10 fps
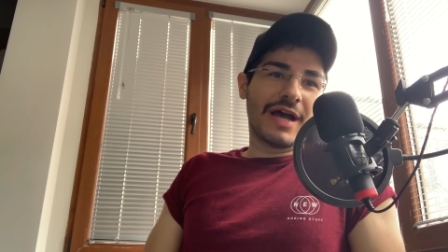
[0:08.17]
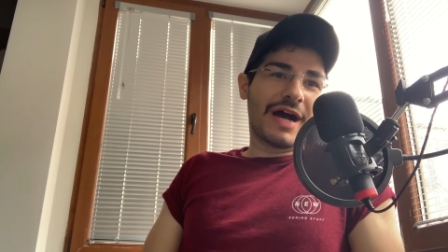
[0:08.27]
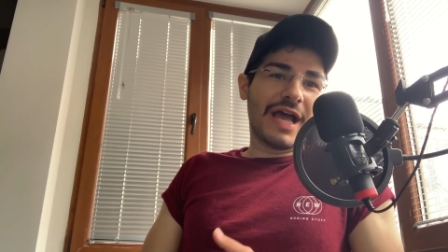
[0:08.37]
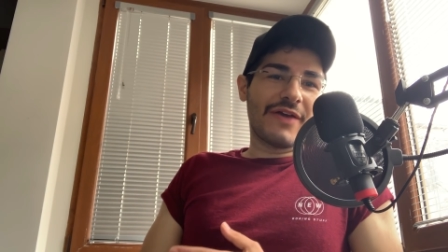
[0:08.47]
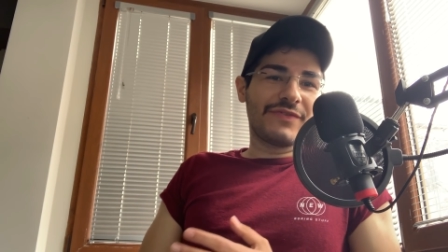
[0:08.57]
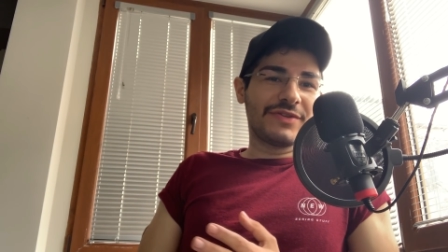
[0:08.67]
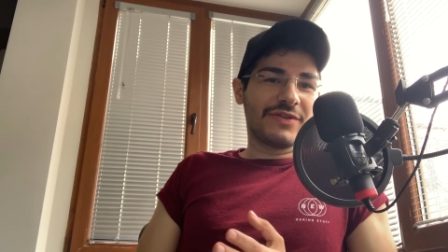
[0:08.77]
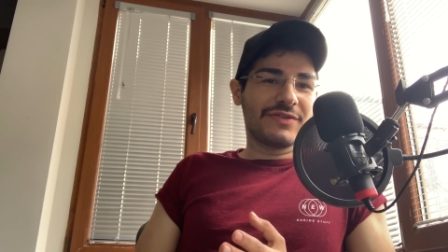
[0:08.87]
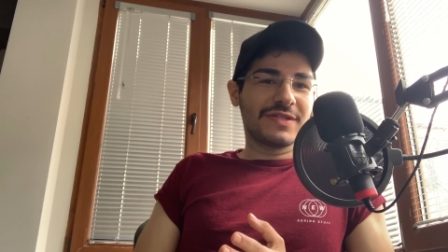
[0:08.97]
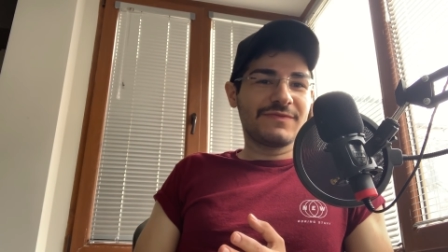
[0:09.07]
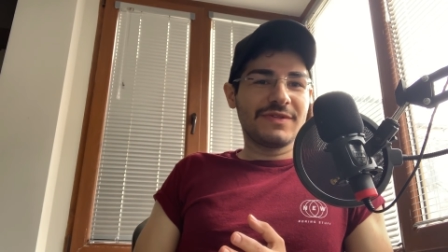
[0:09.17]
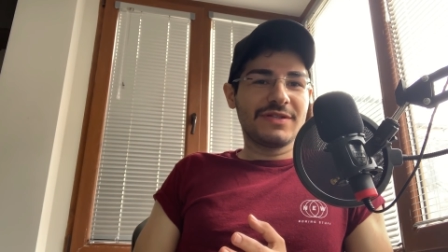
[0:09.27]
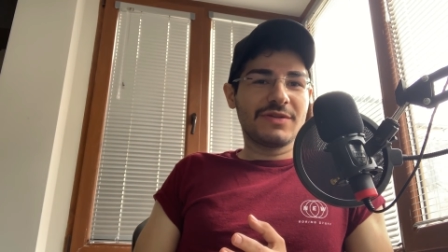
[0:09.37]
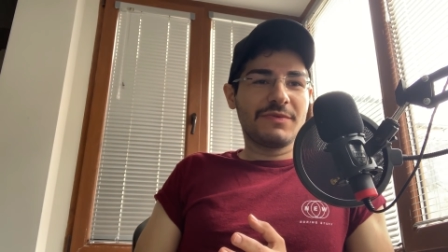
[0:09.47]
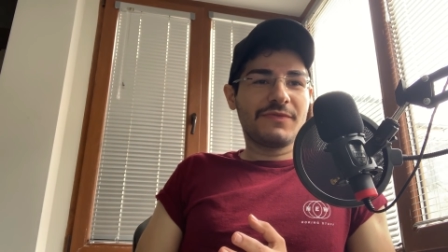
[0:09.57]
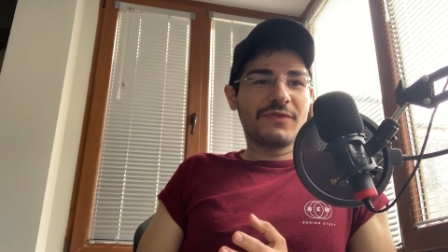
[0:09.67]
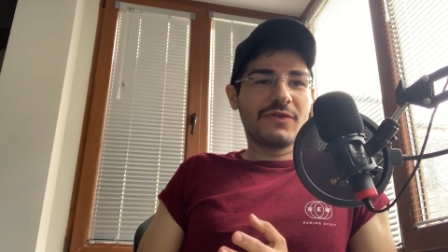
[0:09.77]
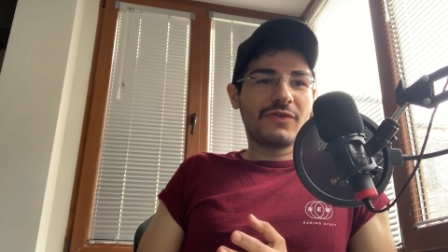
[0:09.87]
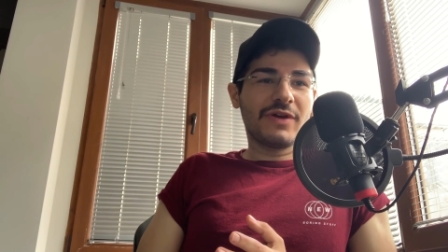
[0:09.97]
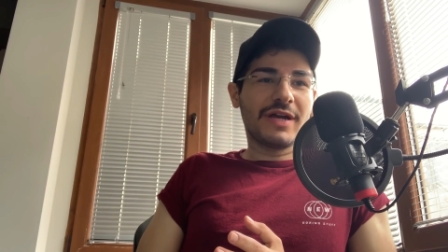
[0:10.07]
I haven't done this video
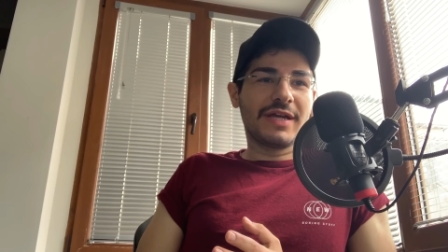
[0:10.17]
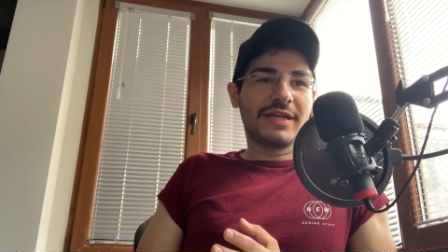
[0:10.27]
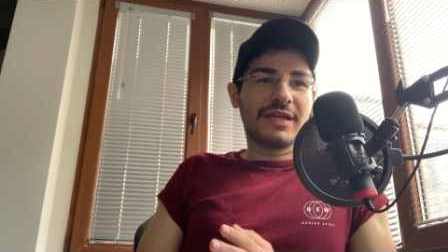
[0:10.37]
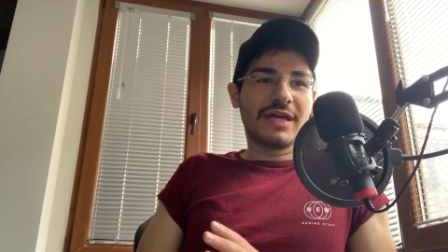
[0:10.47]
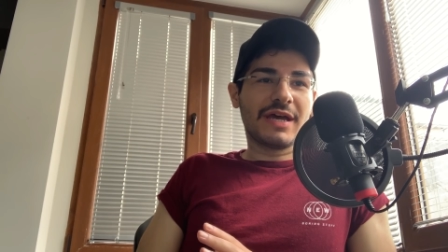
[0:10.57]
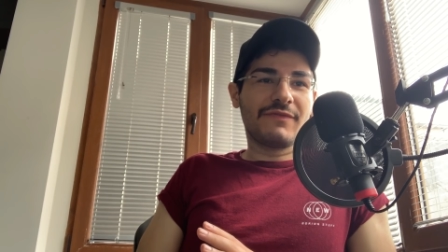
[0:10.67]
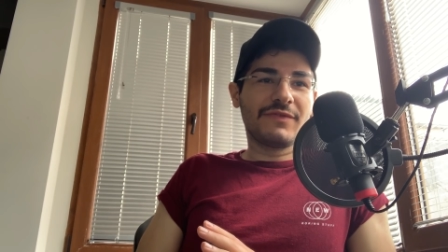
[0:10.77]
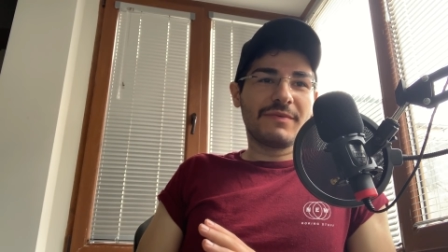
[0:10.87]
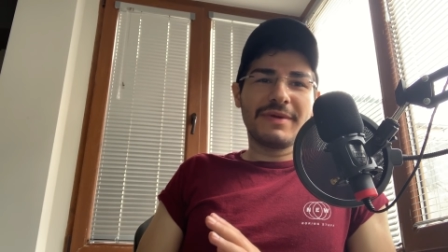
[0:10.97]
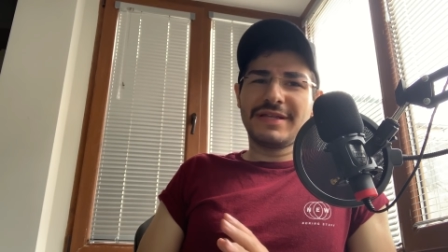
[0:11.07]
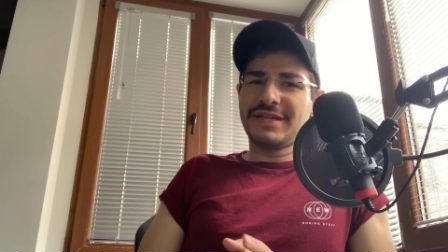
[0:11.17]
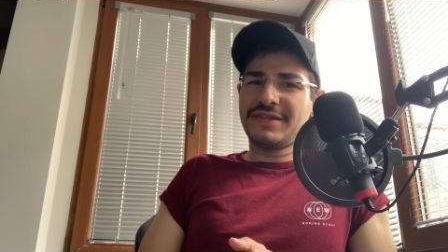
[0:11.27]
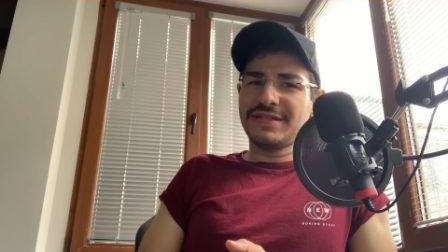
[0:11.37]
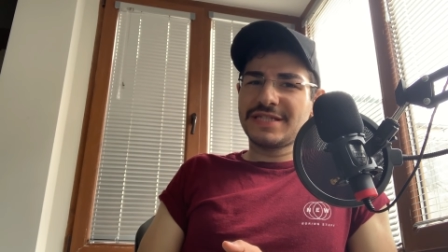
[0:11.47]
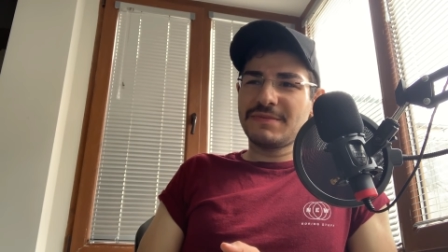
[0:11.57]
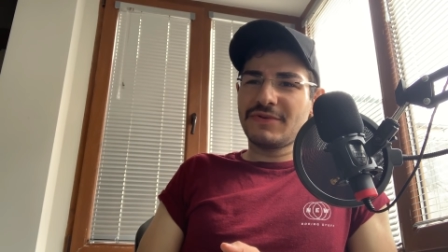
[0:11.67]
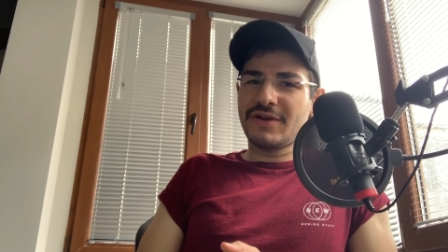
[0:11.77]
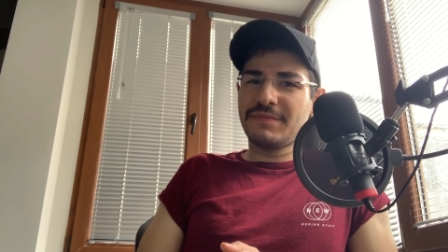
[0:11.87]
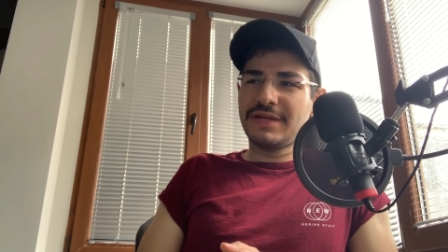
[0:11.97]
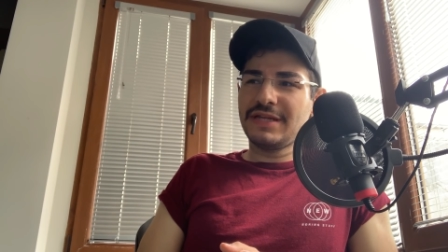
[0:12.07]
before and I have not made anything similar,
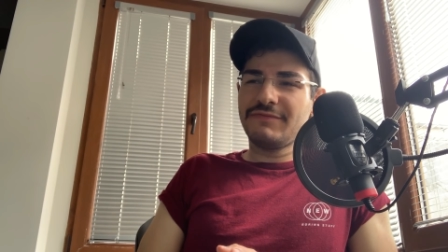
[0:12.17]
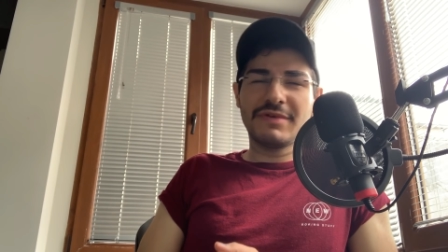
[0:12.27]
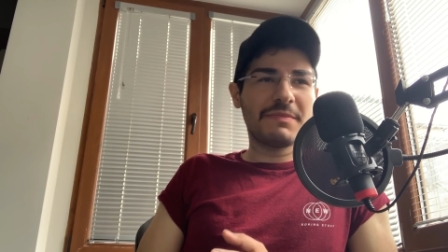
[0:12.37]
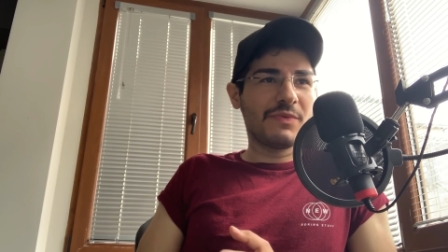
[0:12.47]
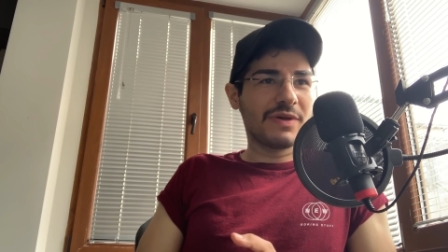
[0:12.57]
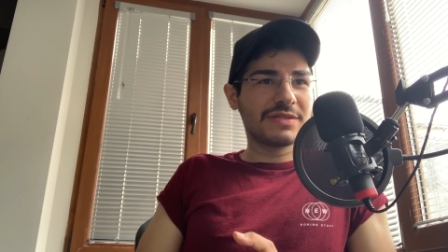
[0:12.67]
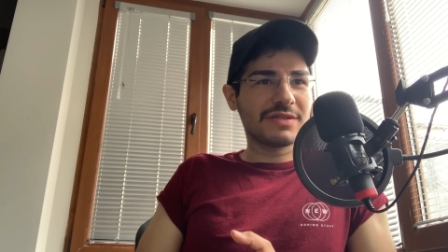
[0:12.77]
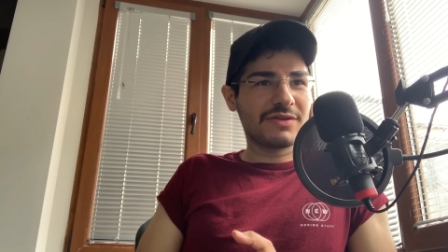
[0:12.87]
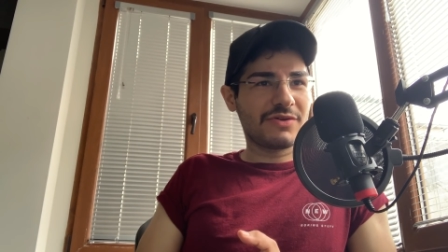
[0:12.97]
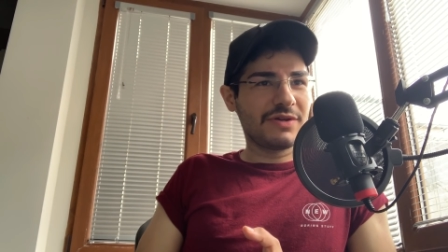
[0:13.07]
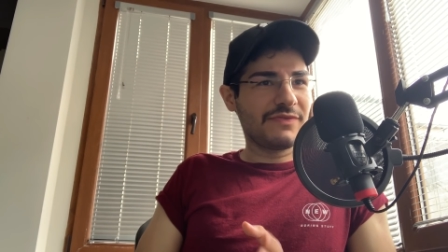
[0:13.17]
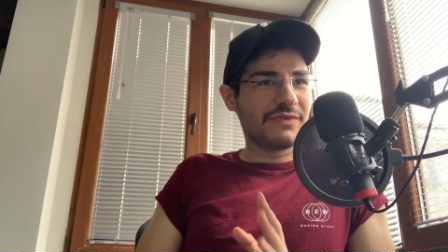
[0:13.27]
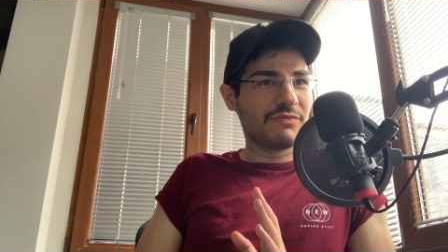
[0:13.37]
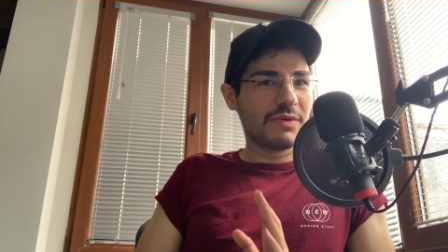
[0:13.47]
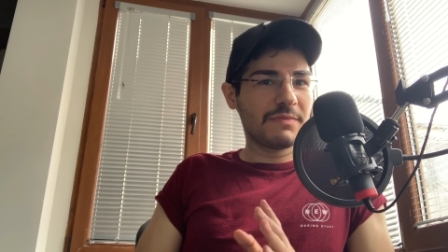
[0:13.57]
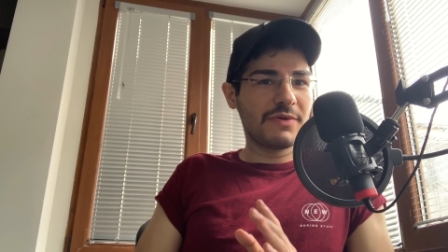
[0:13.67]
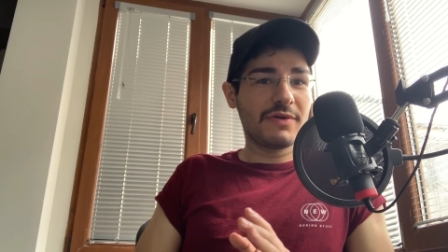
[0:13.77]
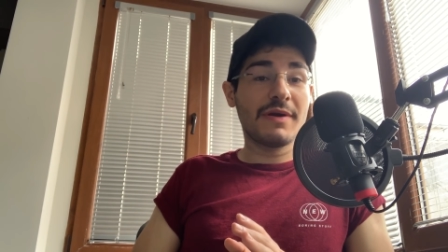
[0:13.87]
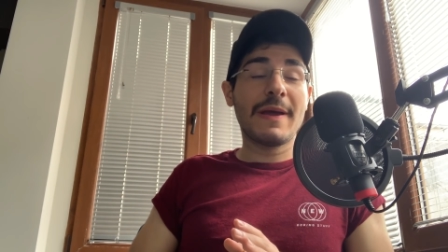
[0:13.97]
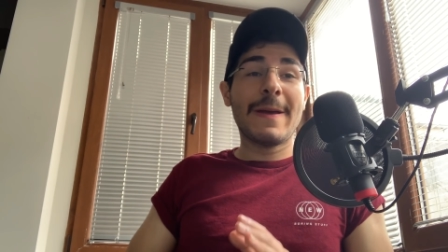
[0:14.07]
I believe, maybe once, I don't even
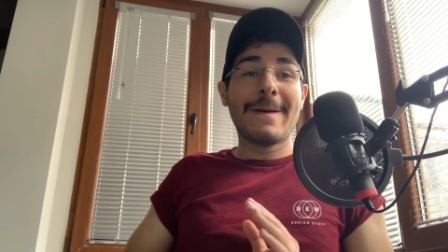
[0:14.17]
remember.